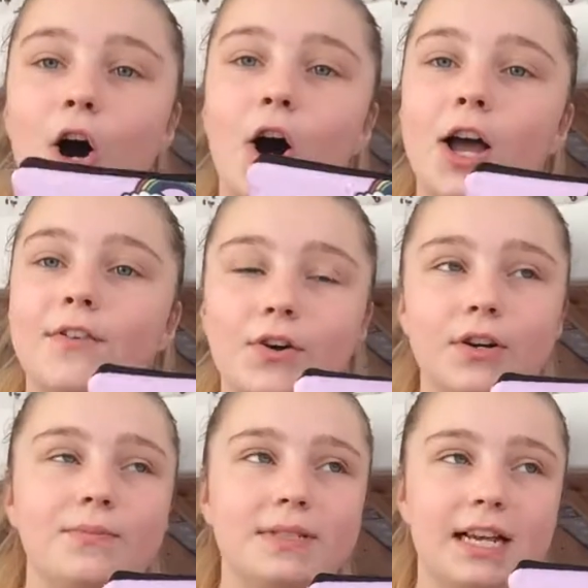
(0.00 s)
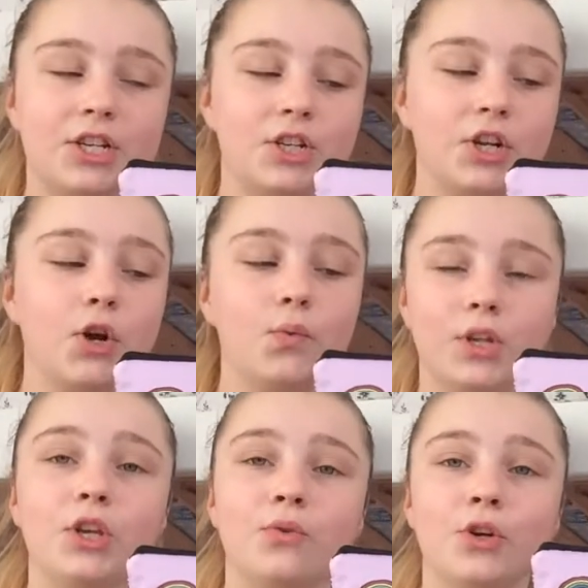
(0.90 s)
I have got an obsession
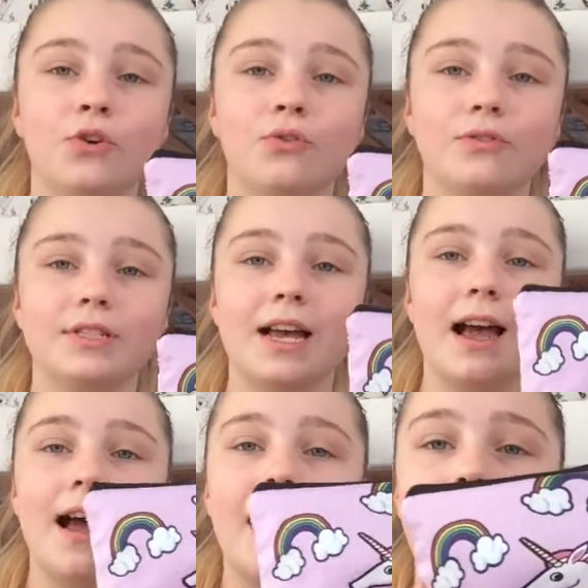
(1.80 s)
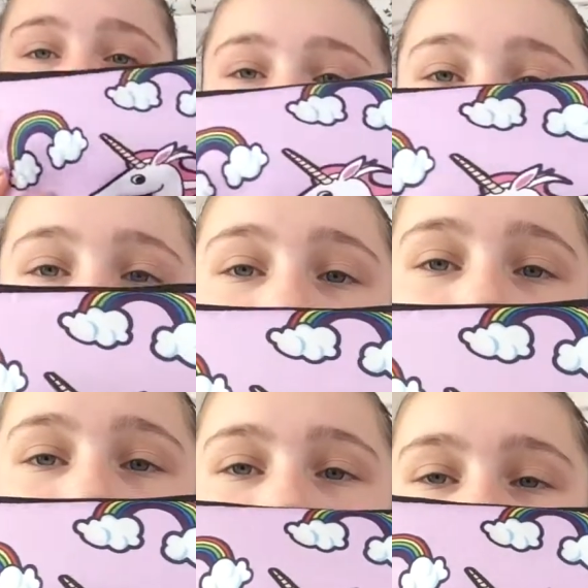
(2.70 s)
with unicorns.
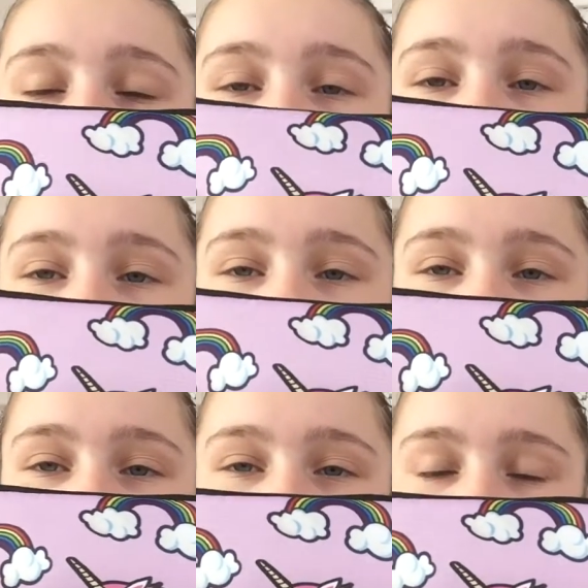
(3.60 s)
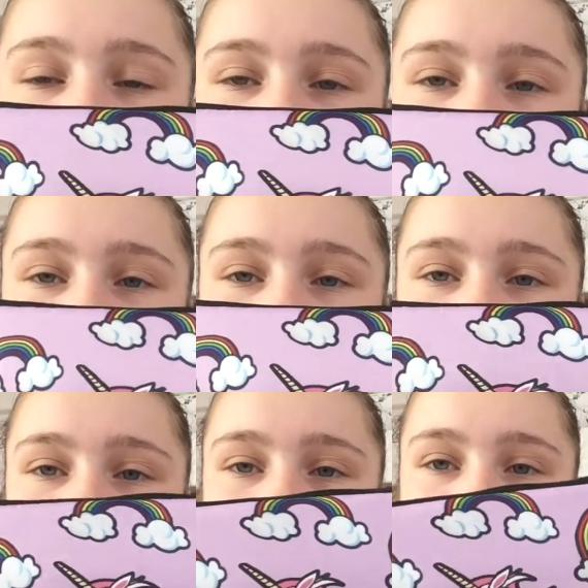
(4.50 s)
So my mum got me this
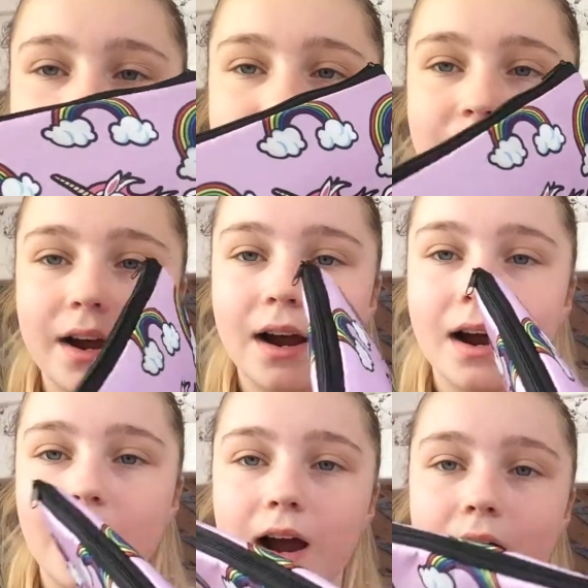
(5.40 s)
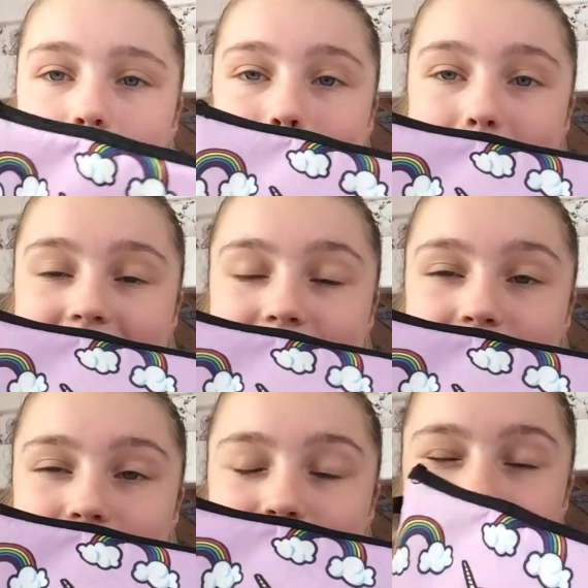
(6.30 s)
unicorn
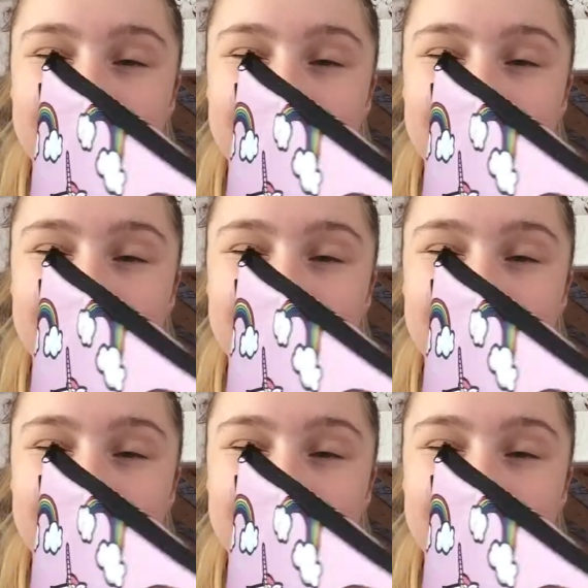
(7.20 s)
makeup,